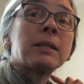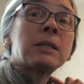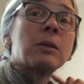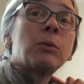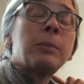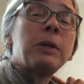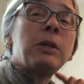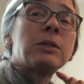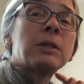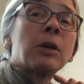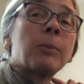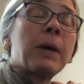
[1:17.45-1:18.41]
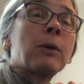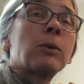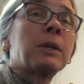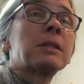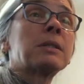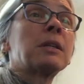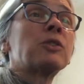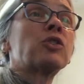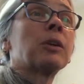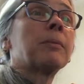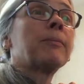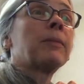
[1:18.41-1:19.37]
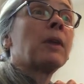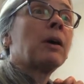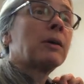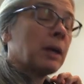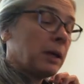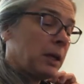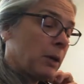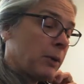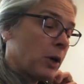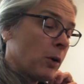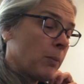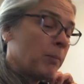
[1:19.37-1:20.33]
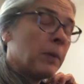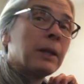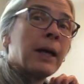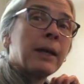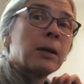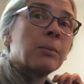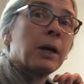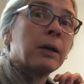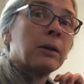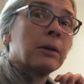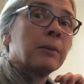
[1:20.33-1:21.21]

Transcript: So we'll be using our backward extension. Okay, here we go, melodic minor.